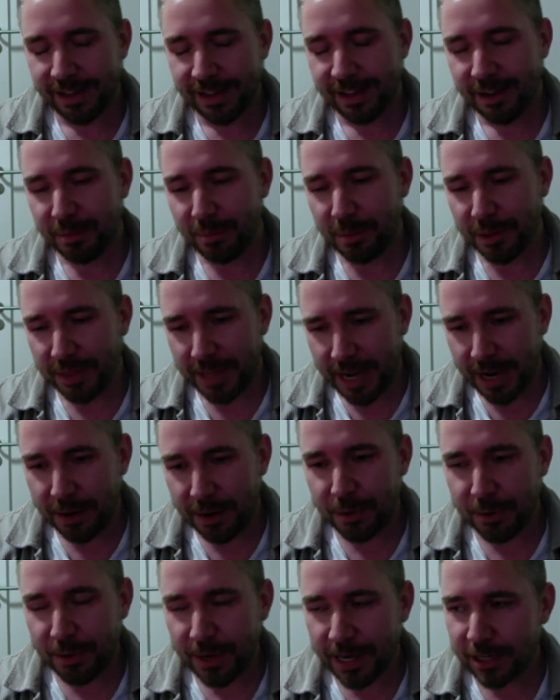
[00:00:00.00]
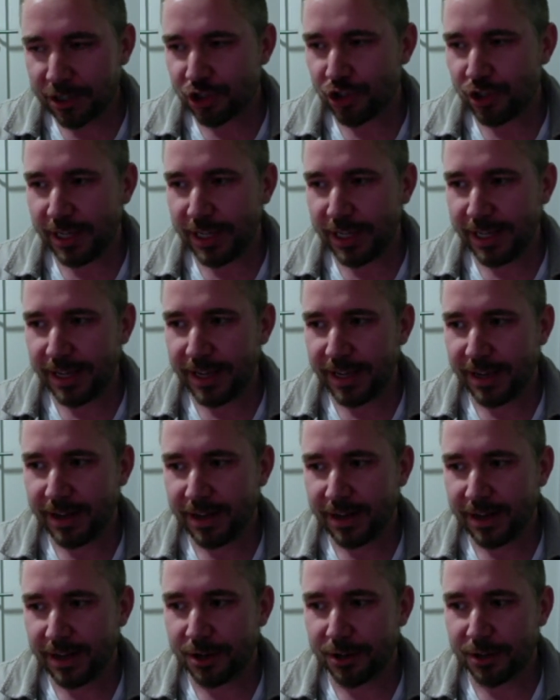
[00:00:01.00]
but now they're actually
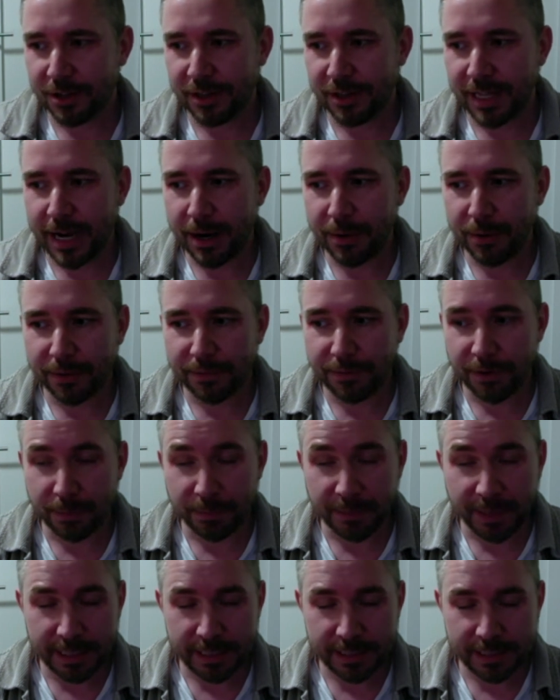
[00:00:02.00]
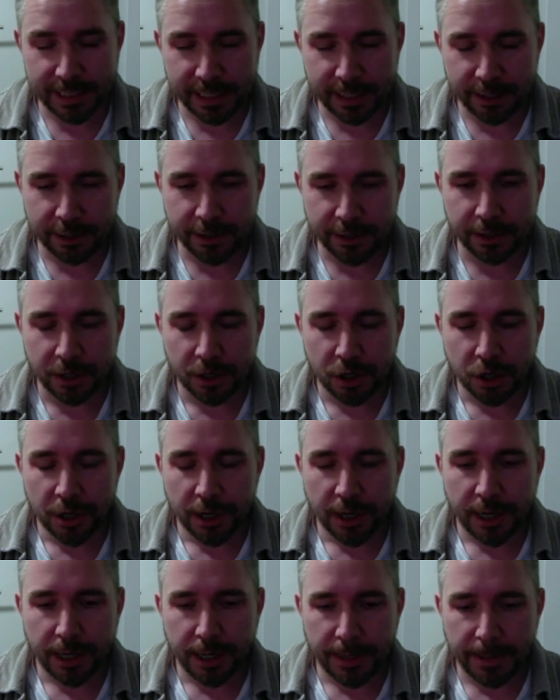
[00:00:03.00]
uh, going to allow it from next year.
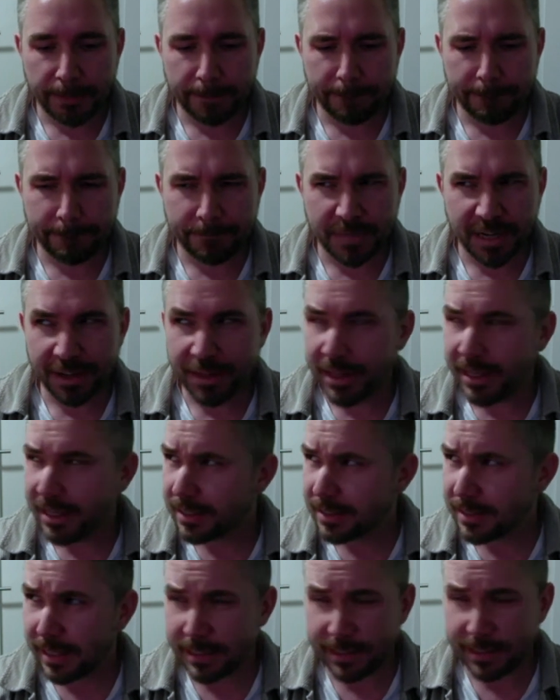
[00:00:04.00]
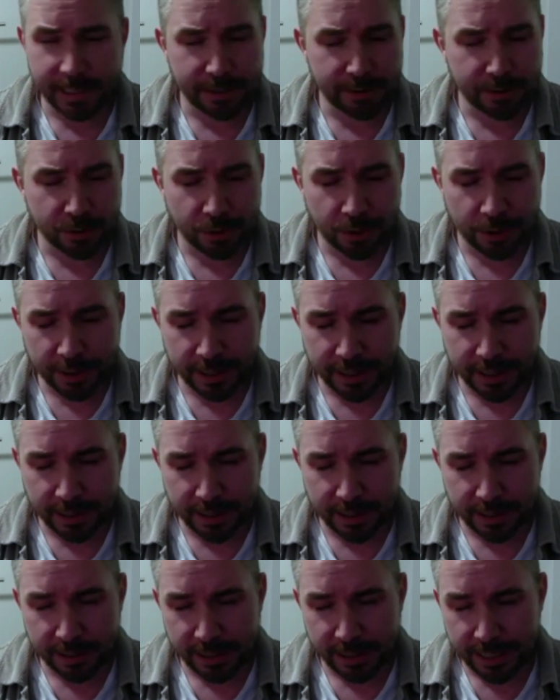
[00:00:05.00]
Um, I think it's next year or
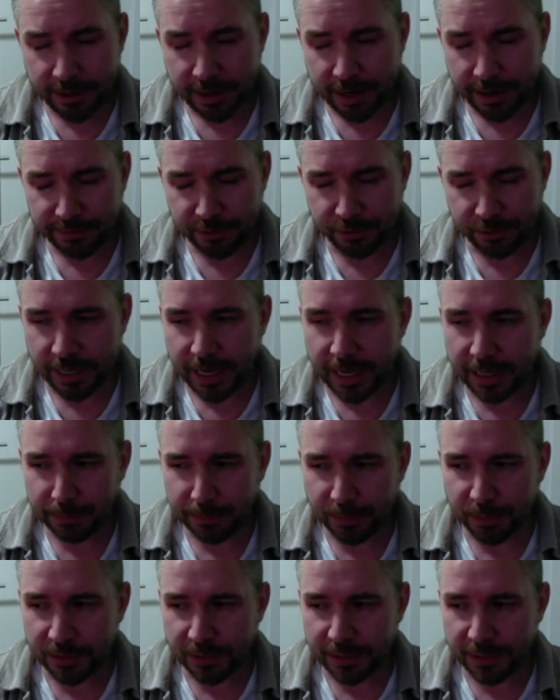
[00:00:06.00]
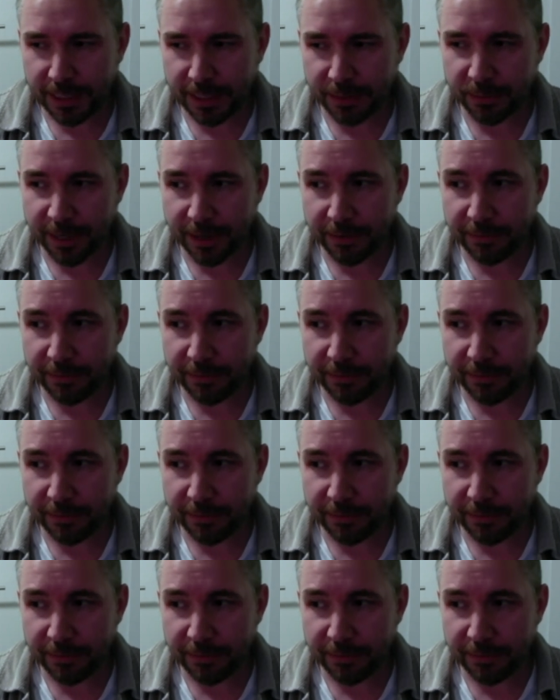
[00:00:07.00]
the year after that. But anyway,